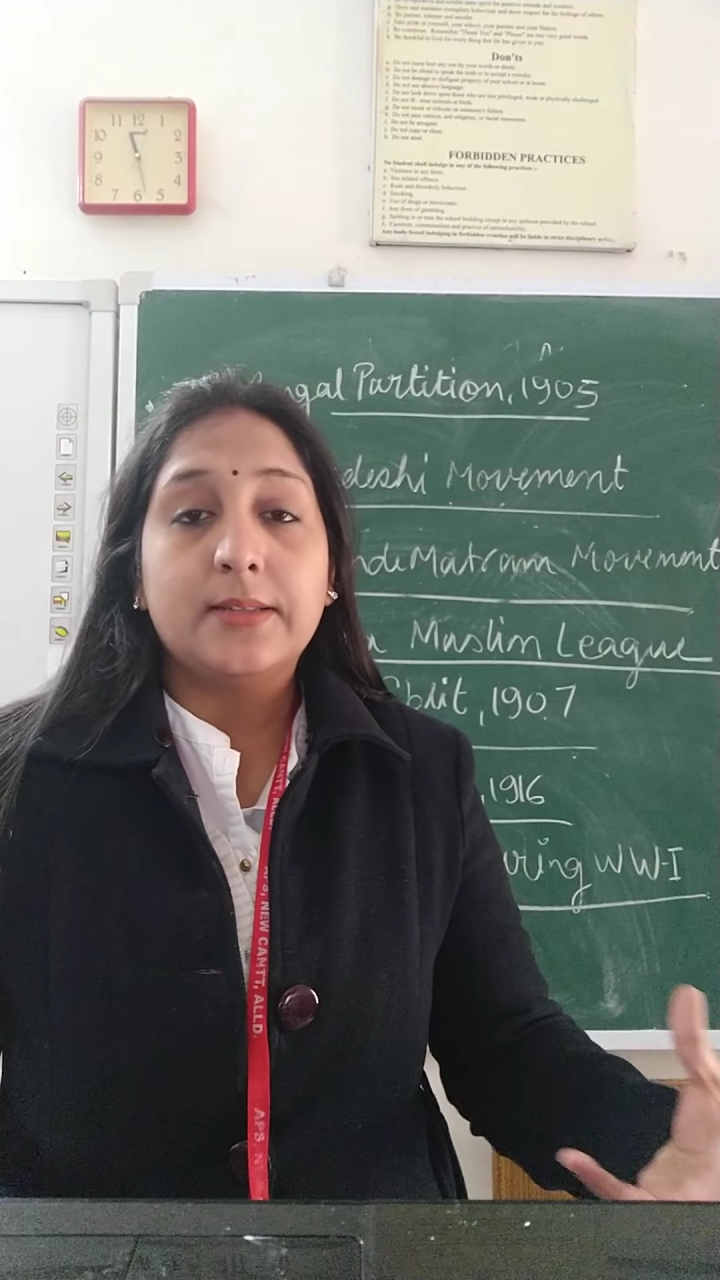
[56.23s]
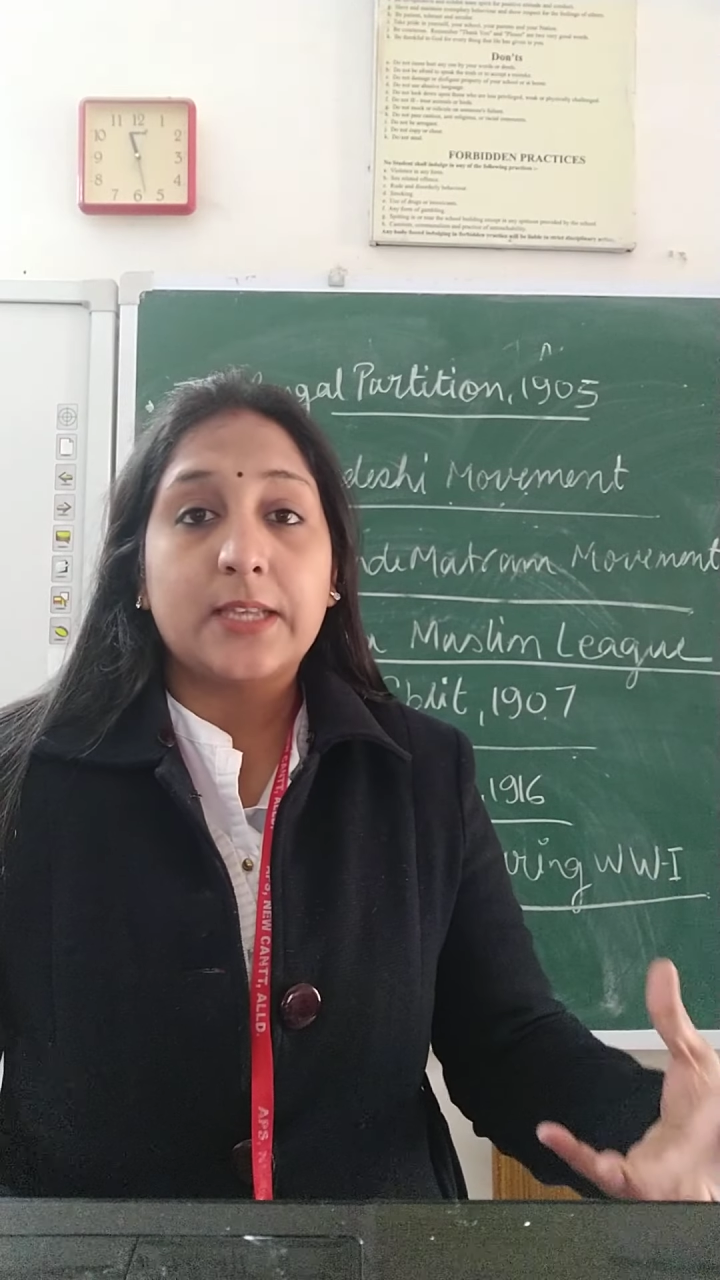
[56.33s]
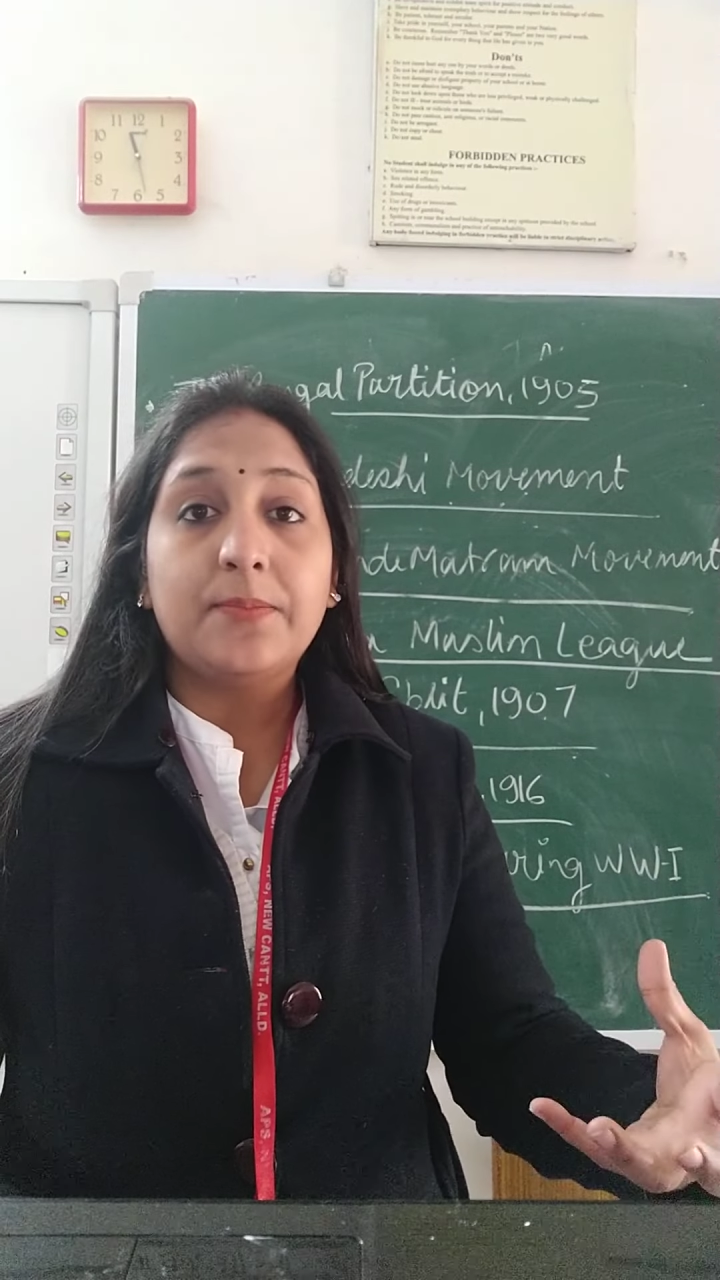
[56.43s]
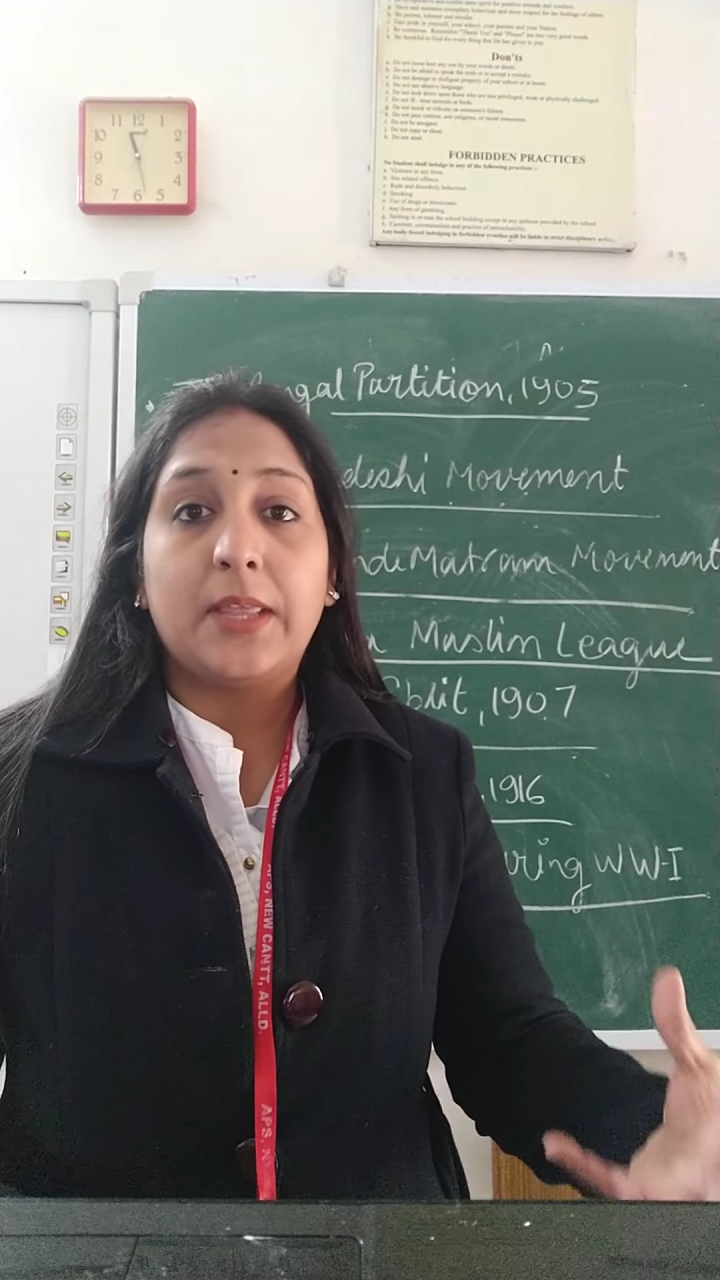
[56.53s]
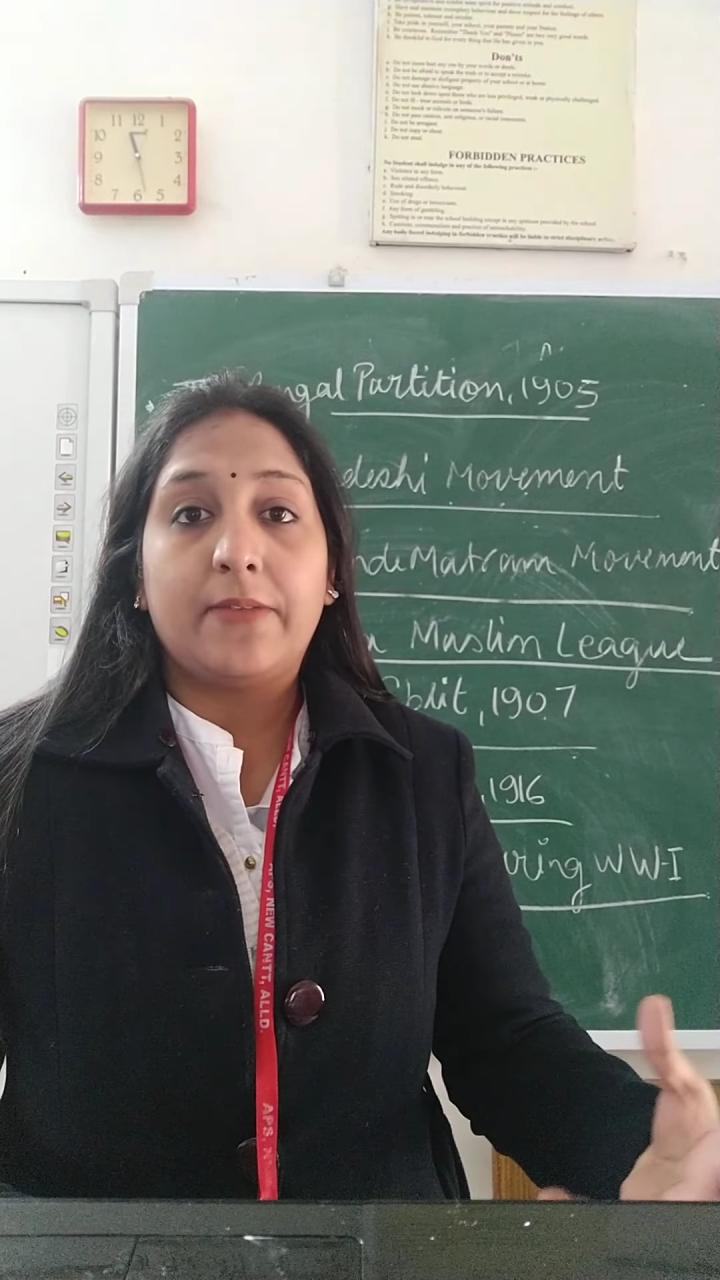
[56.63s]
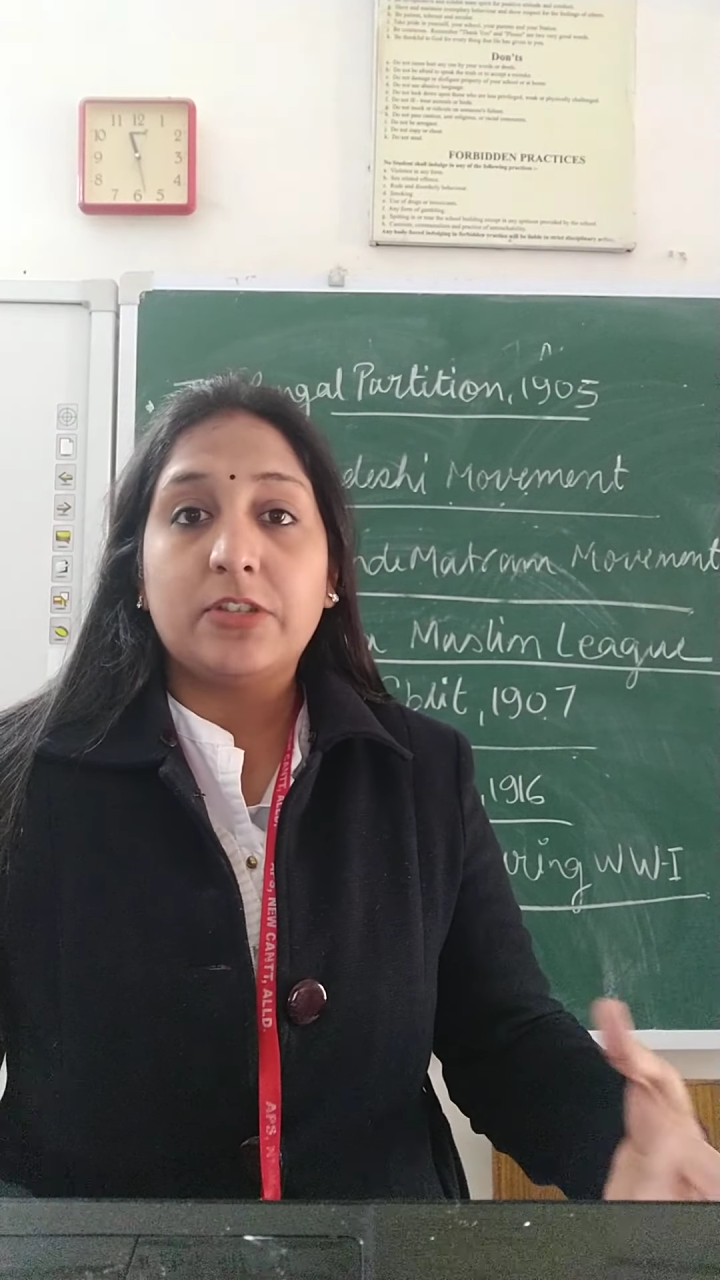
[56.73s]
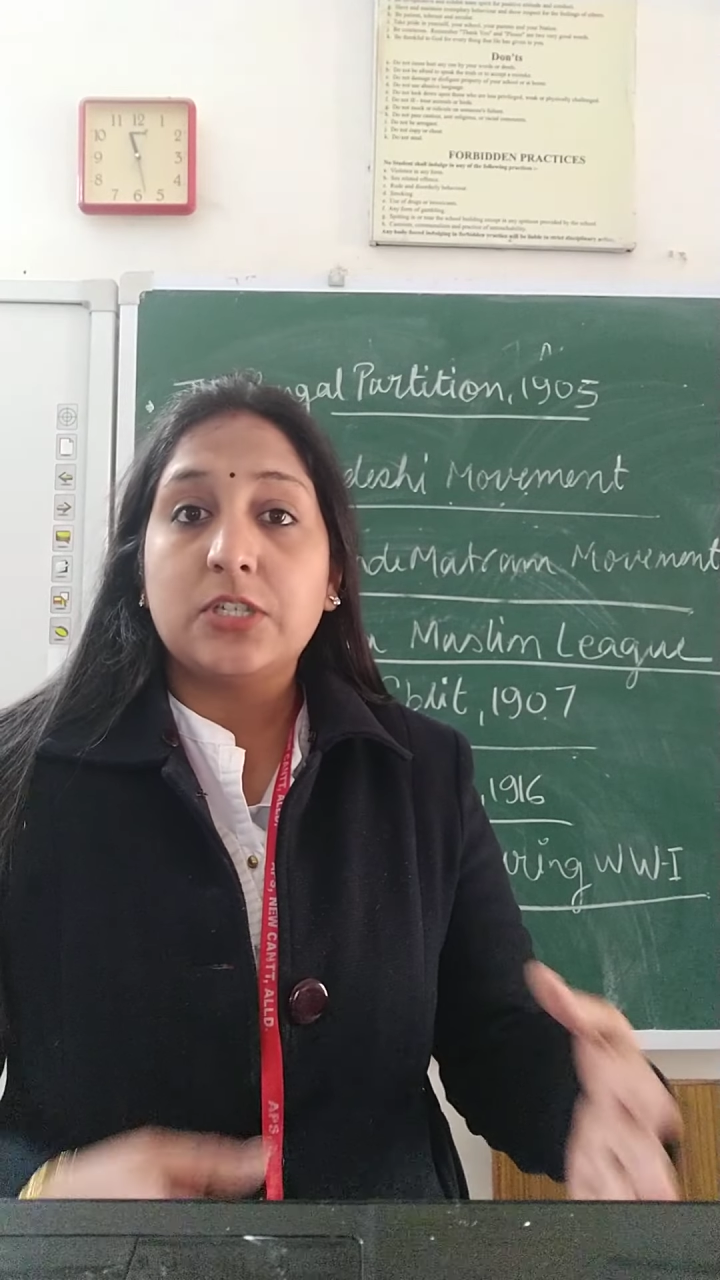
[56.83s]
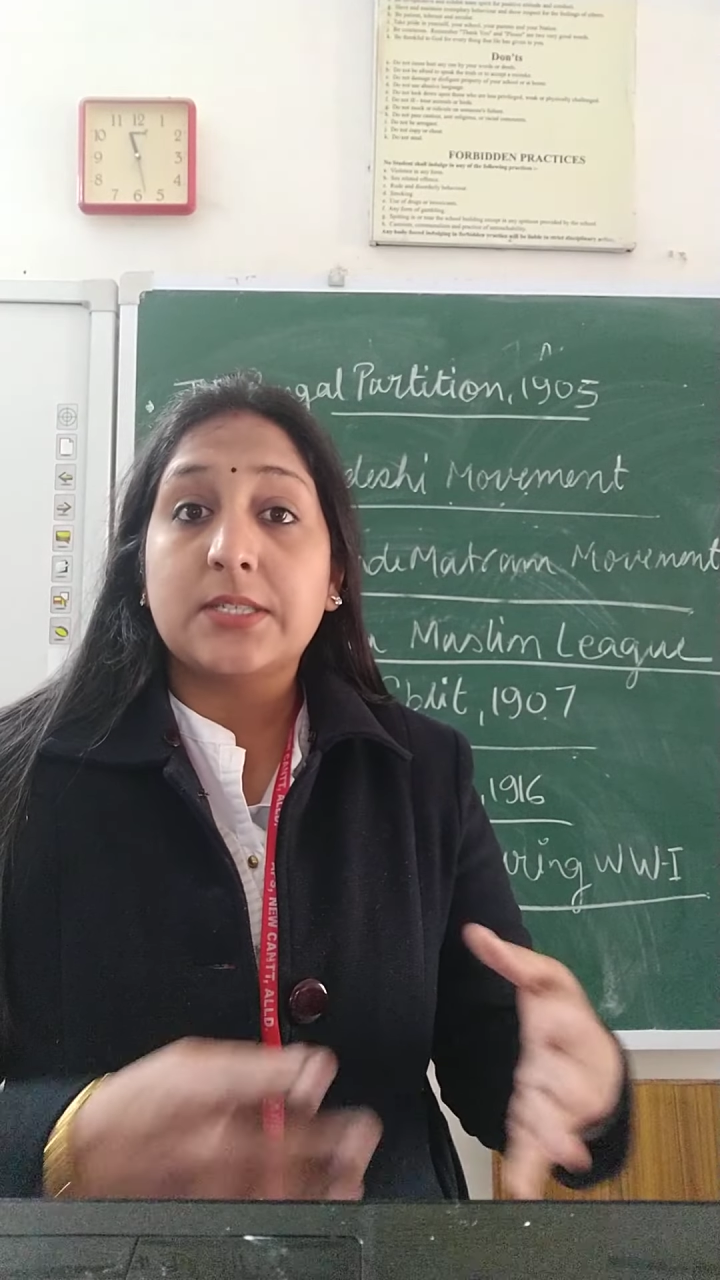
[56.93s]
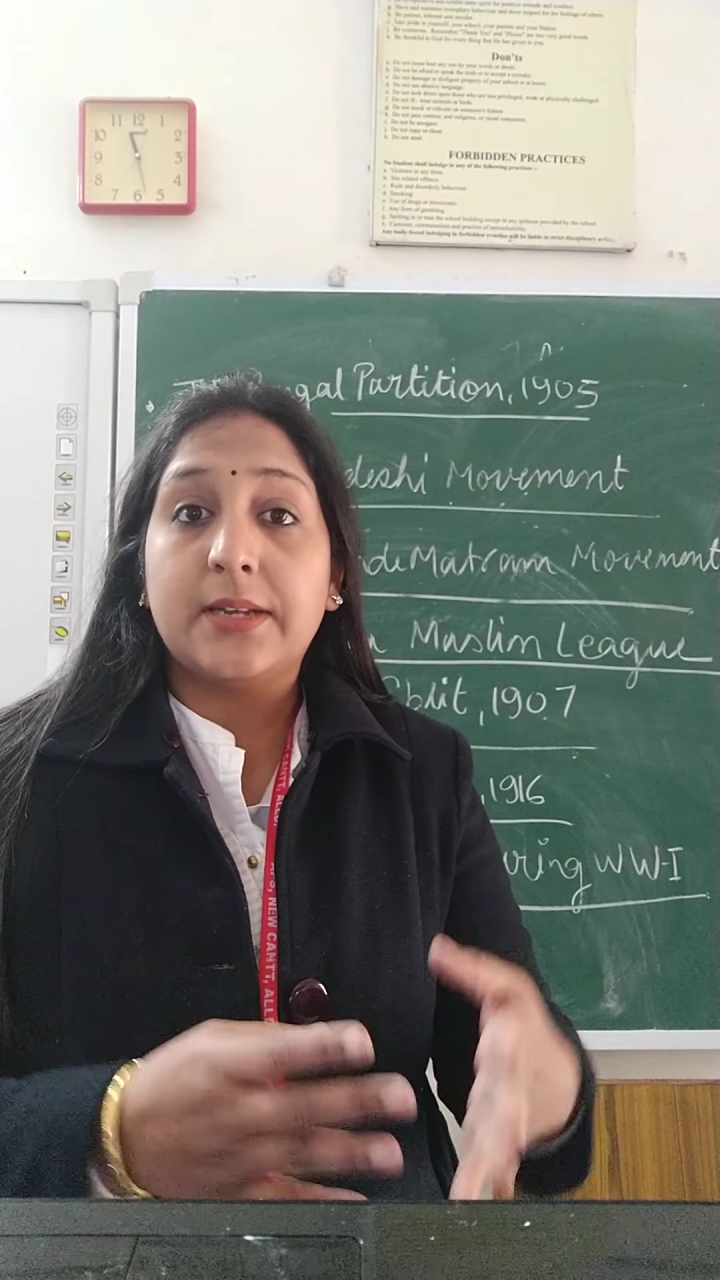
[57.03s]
something which is